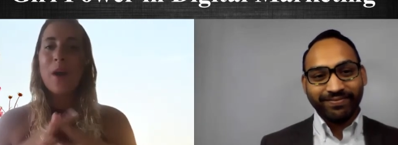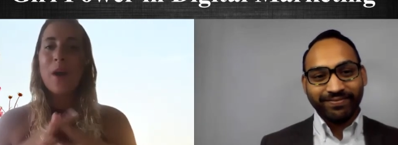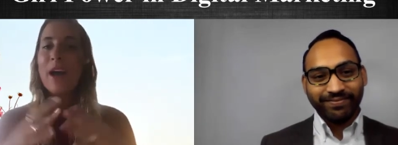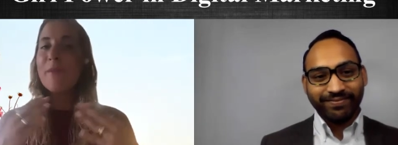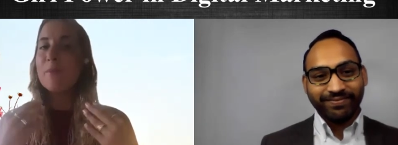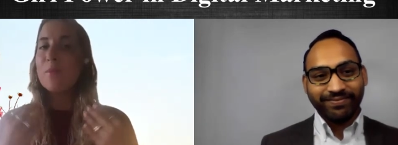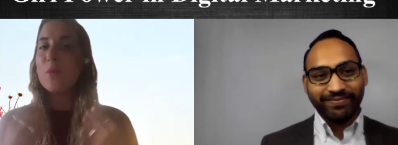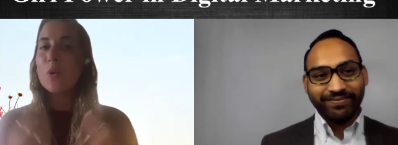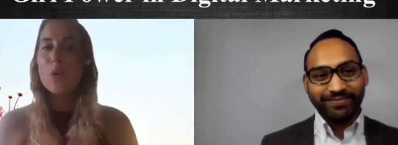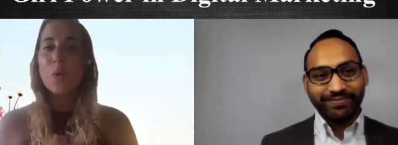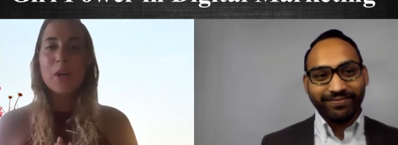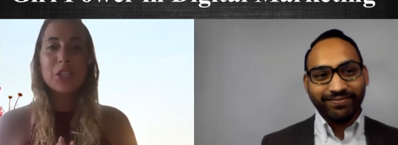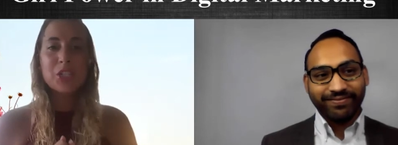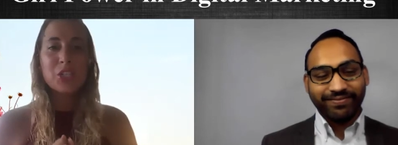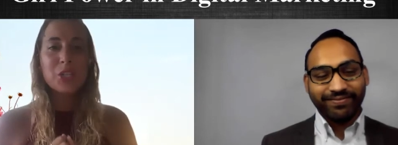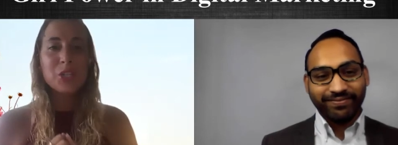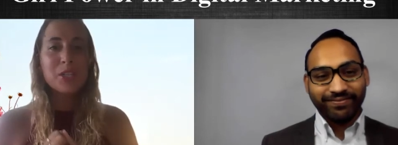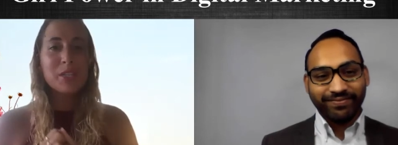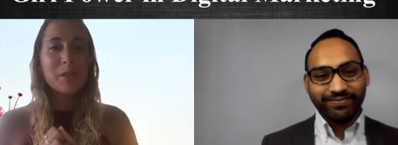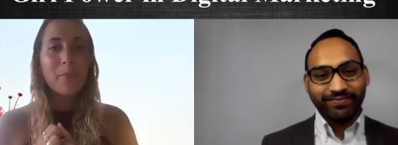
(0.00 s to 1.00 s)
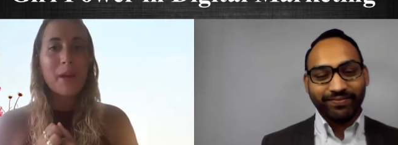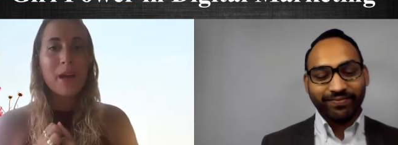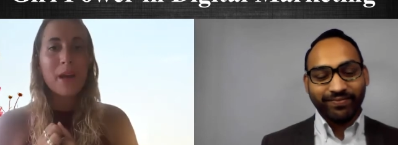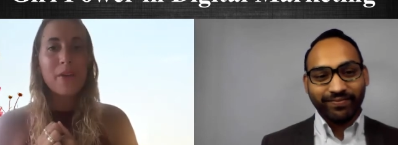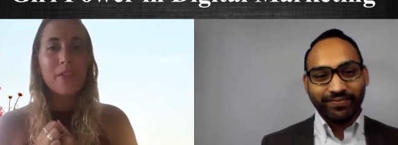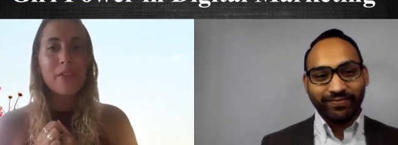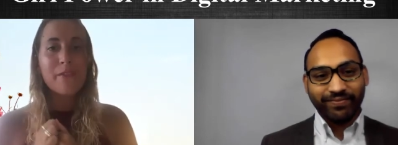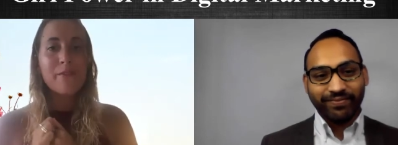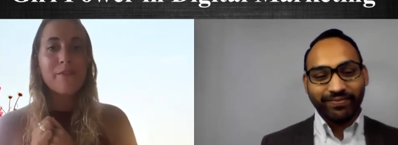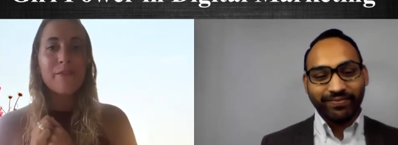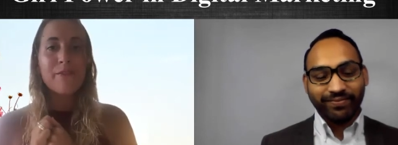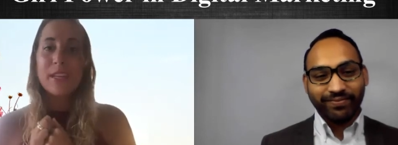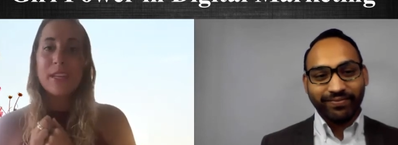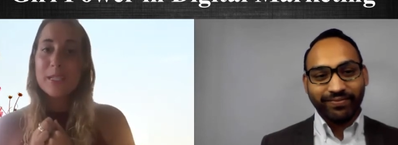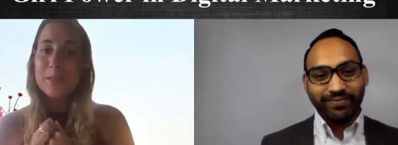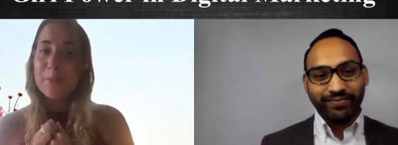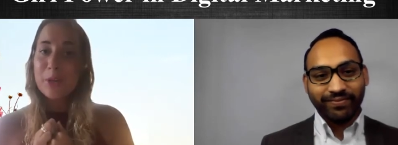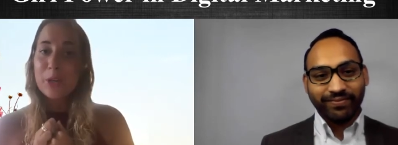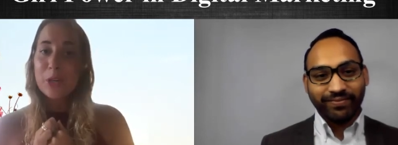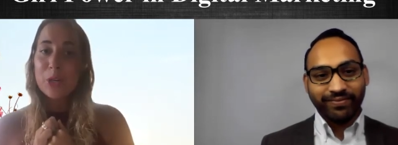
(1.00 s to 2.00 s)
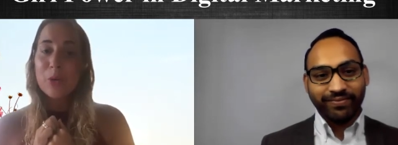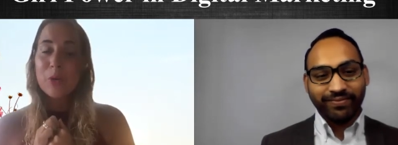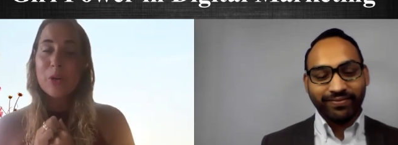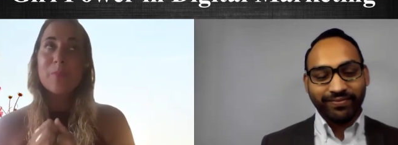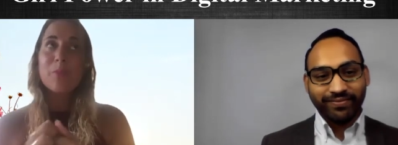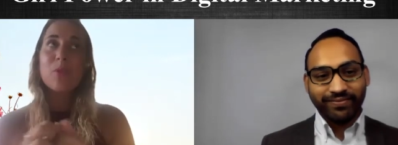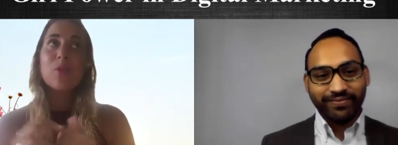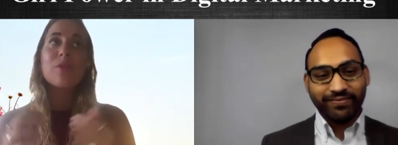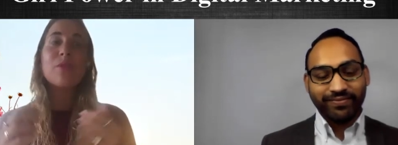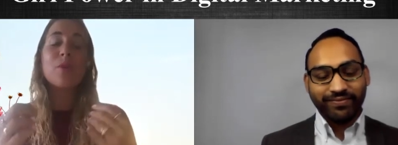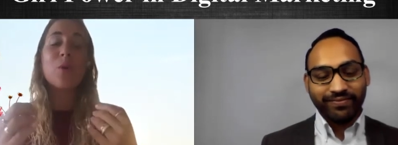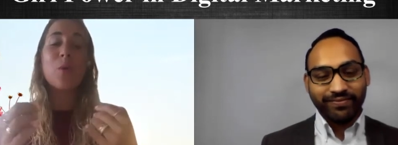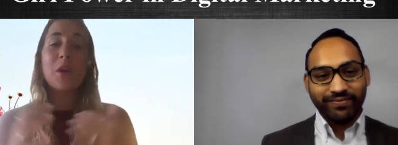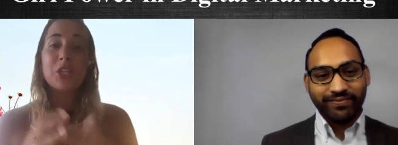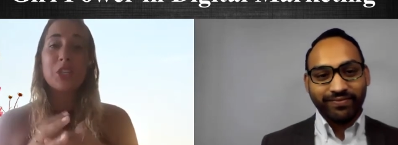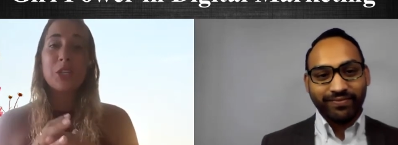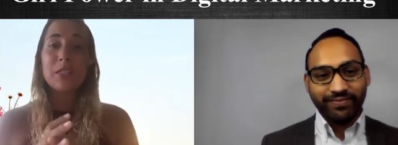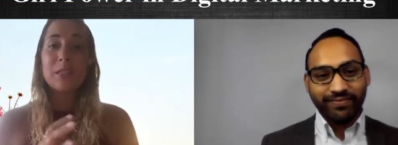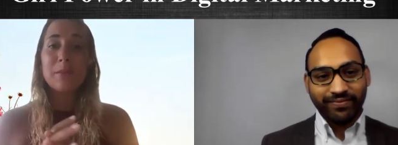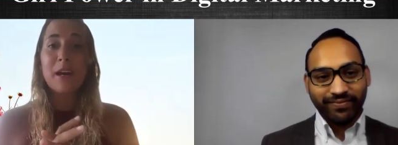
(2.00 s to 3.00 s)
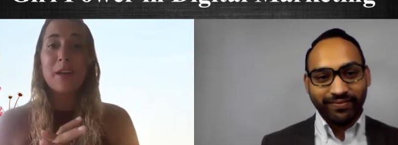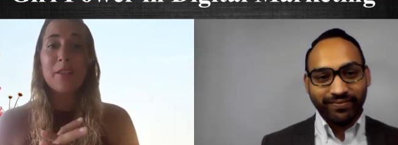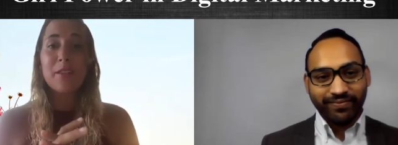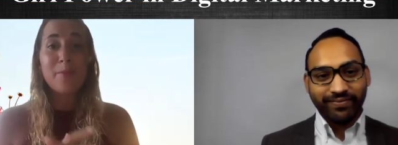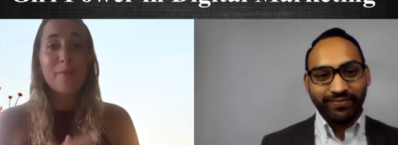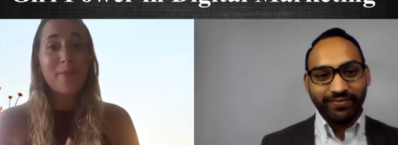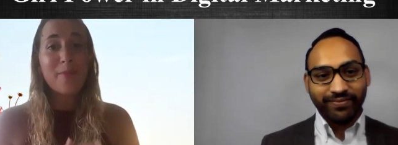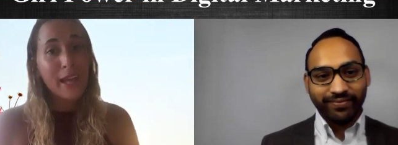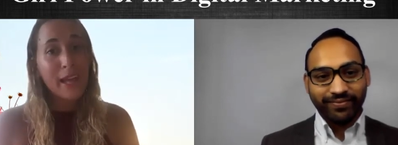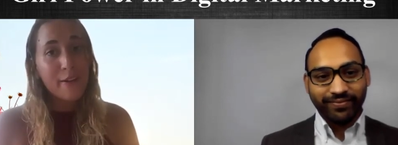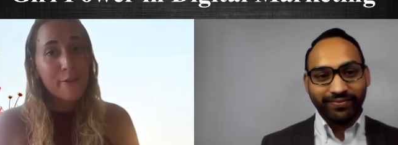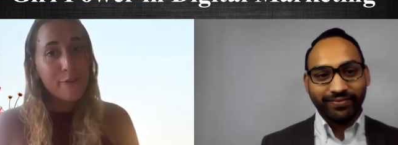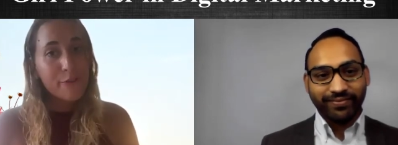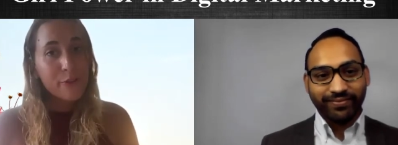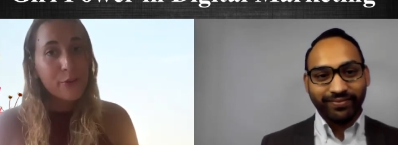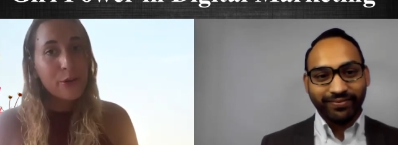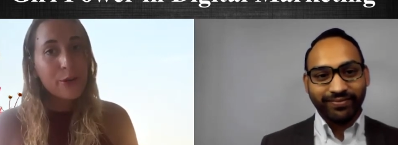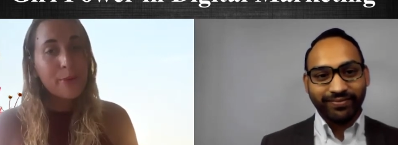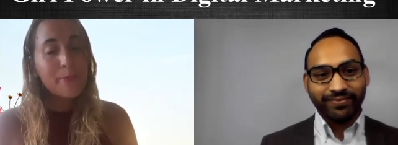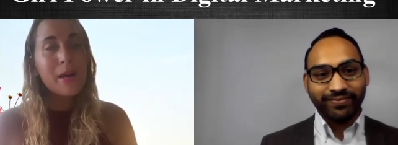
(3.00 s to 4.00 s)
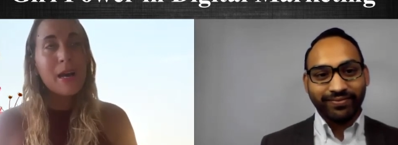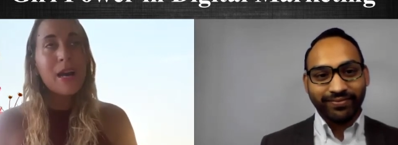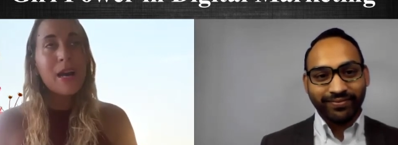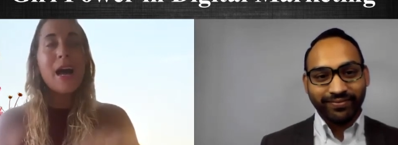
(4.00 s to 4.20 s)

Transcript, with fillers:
Speaker 1: have more questions about the Facebook group or the questions about the platform.